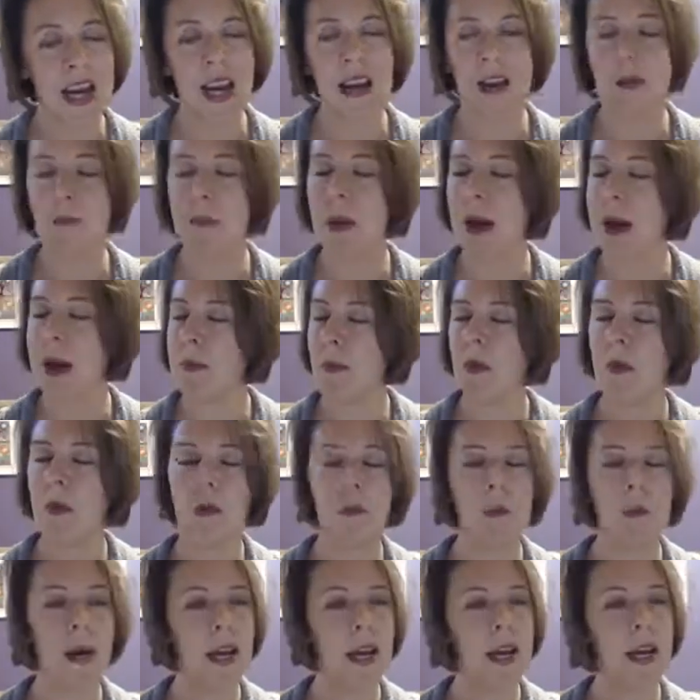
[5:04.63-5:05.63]

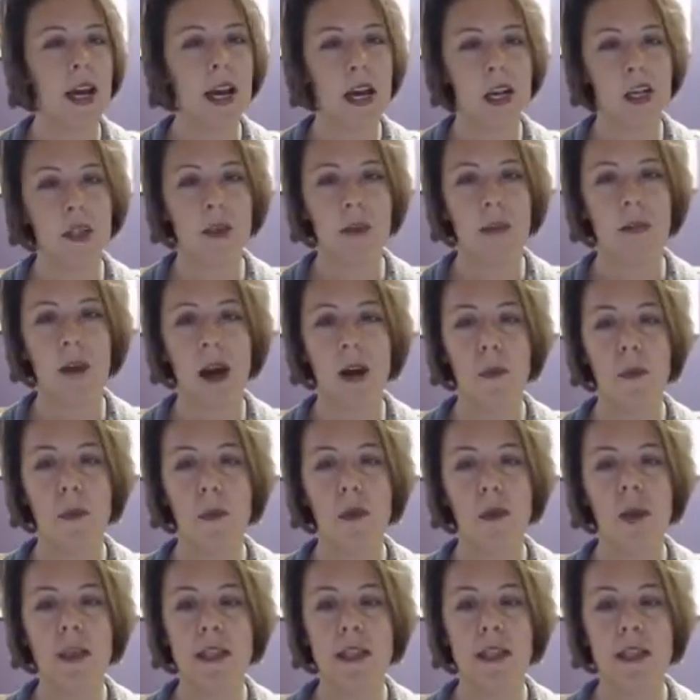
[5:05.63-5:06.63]
Oh my gosh, our
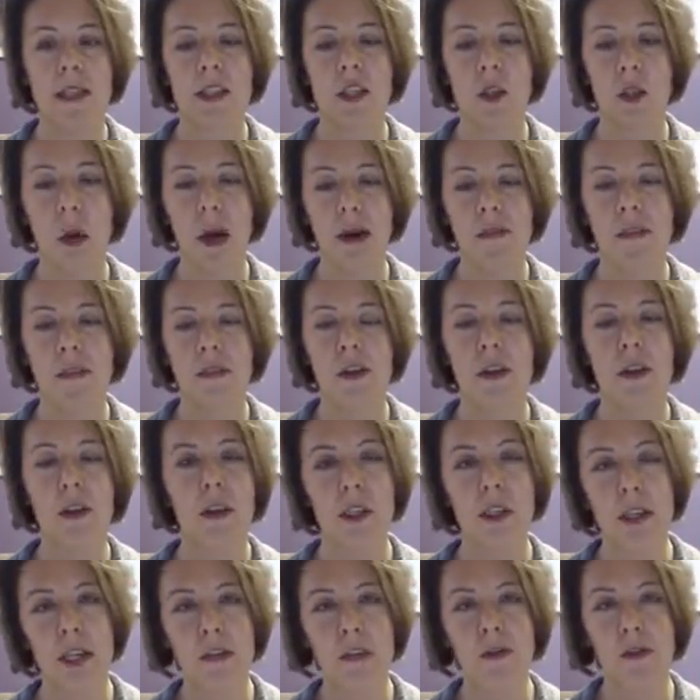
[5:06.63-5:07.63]
boys, so often they're
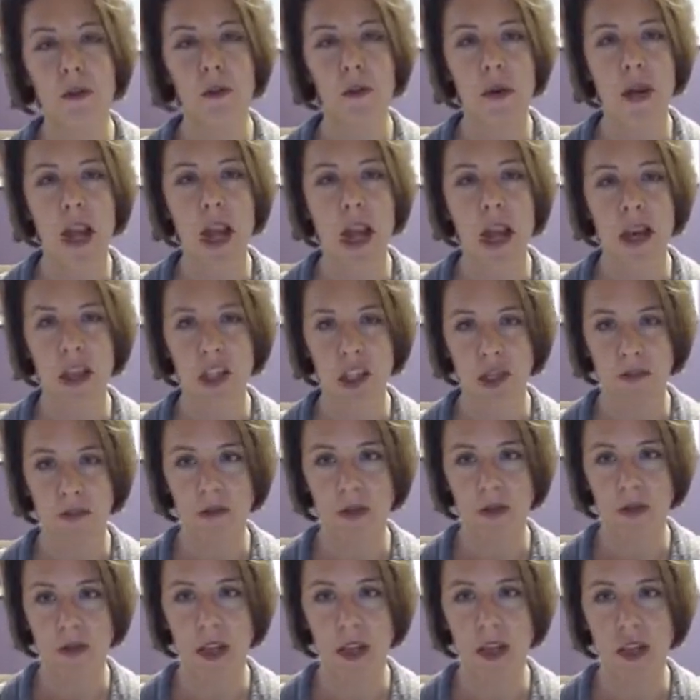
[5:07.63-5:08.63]
looking for reaction
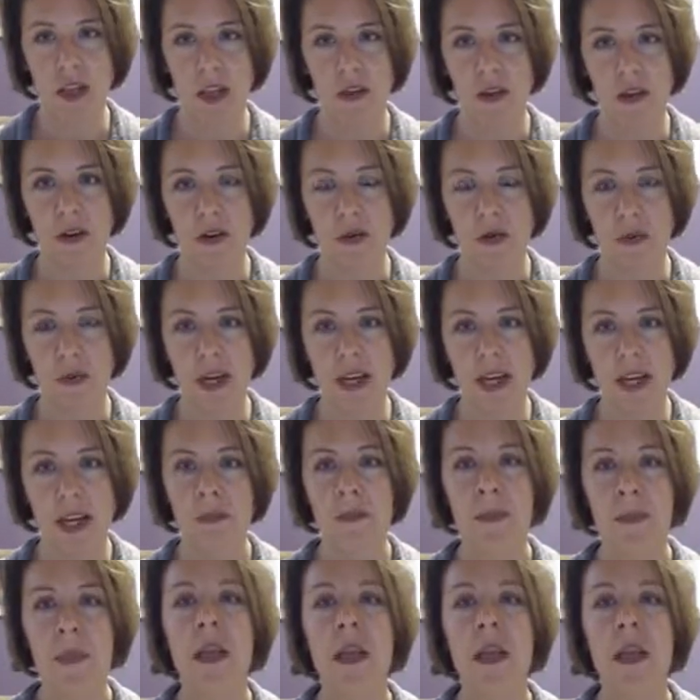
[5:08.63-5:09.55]
from each other, right?